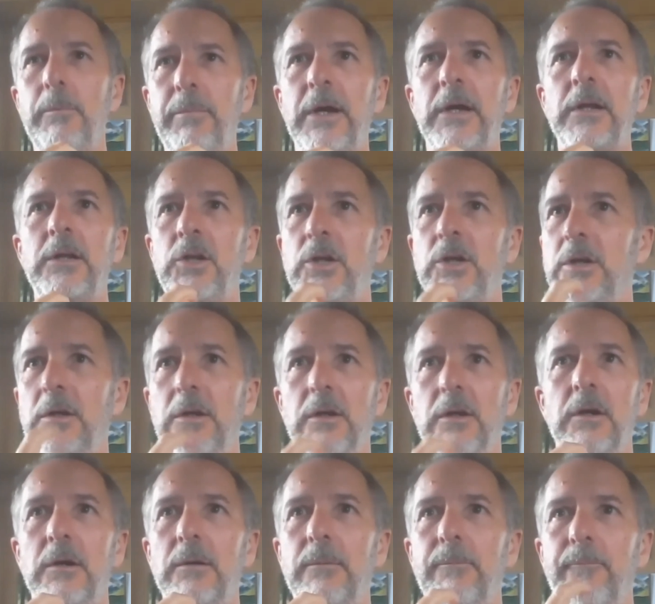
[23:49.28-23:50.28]
patchy.
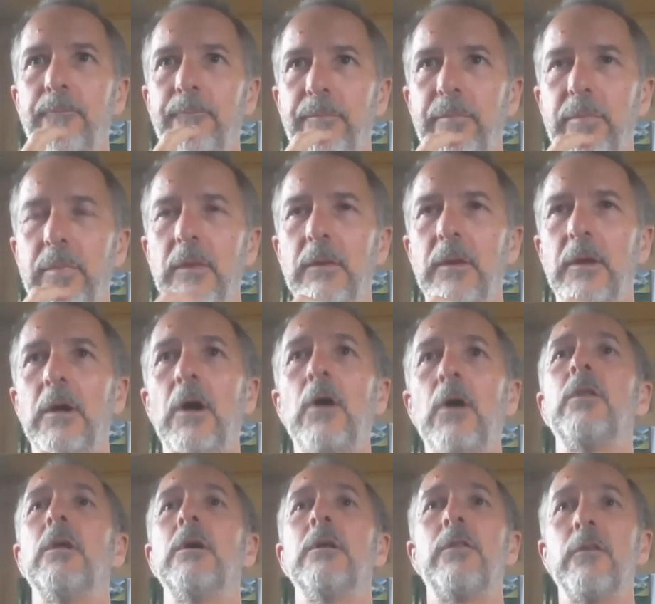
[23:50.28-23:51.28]

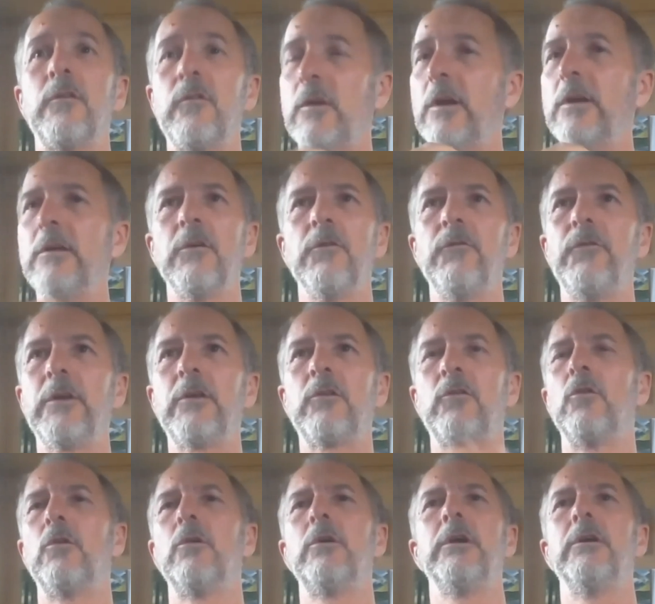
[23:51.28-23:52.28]
The state of
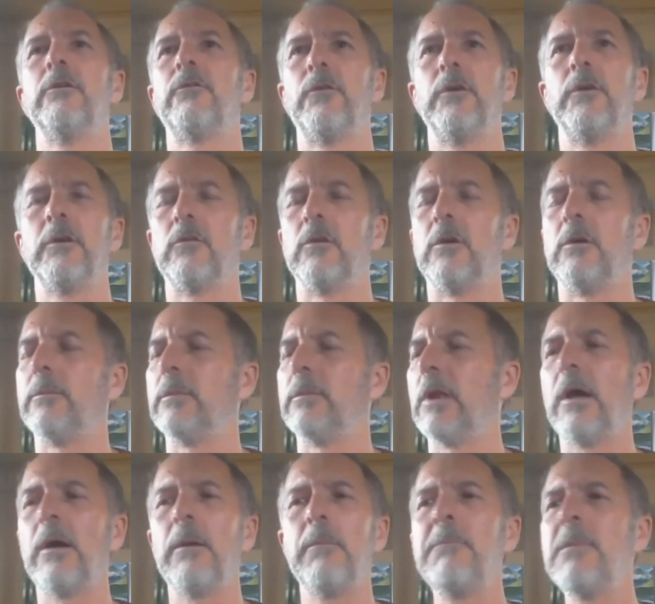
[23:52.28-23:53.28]
Victoria, for example,
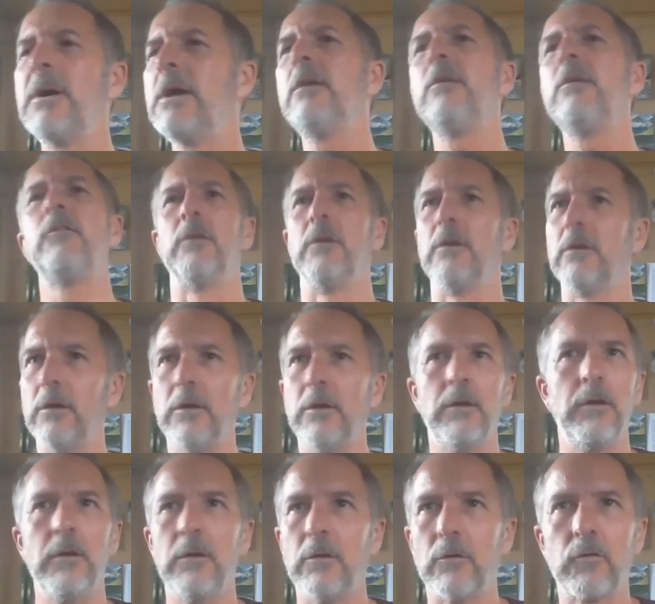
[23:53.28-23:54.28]
amazing
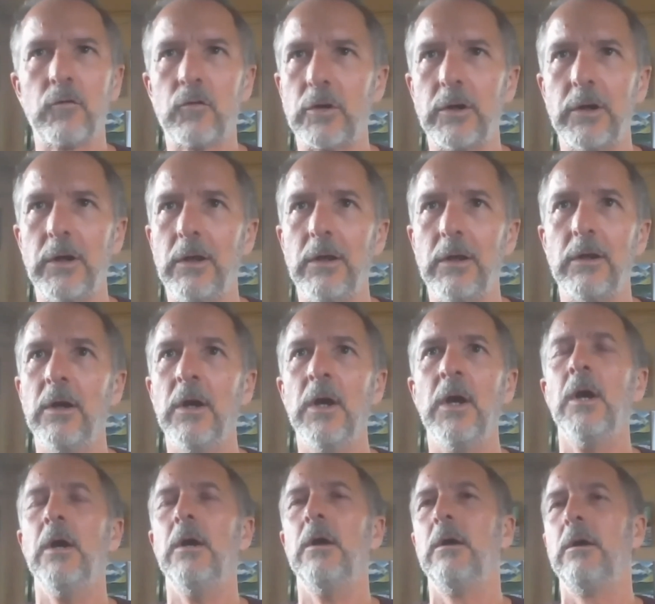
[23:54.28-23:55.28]
in Australia.
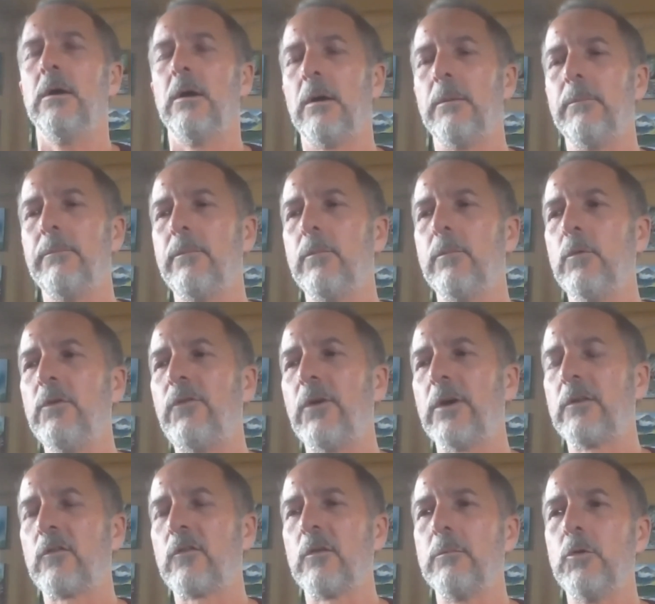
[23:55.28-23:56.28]
We've
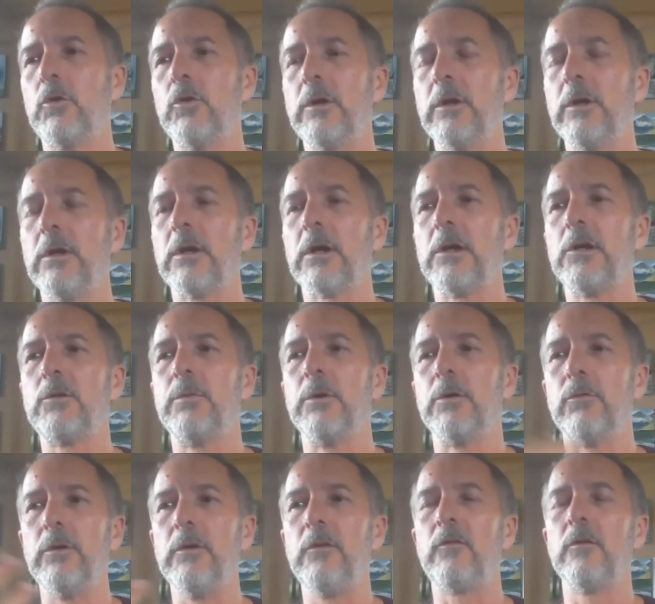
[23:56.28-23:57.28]
had some good engagement
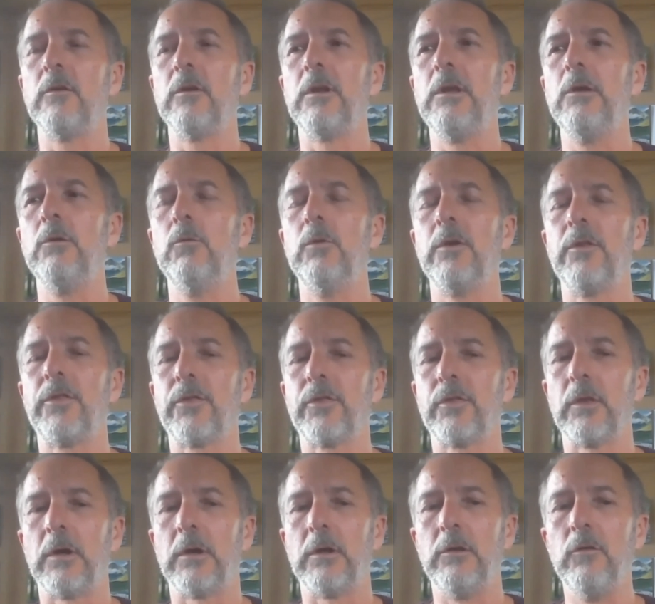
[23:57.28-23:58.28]
recently with
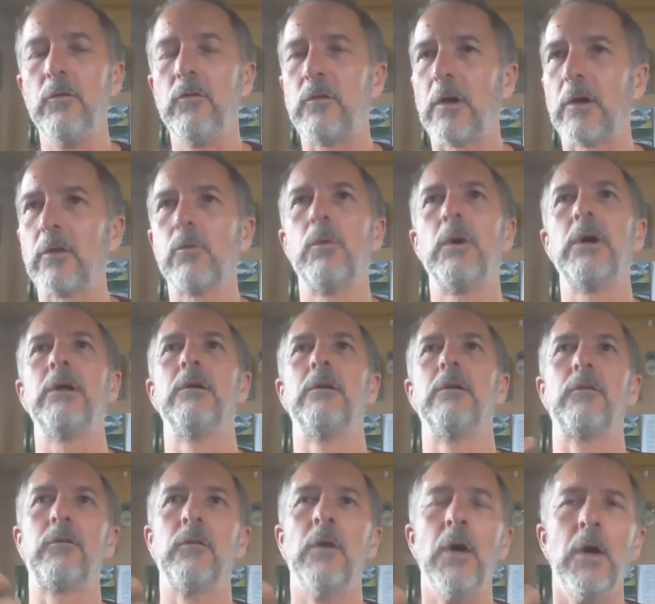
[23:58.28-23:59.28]
New South
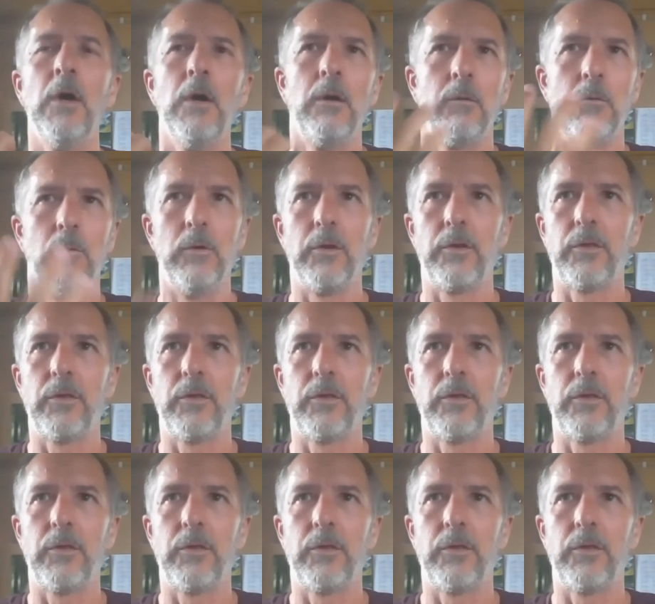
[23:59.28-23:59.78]
Wales. With